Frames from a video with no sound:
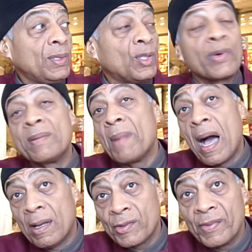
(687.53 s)
3
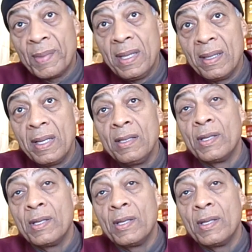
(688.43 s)
miles from here.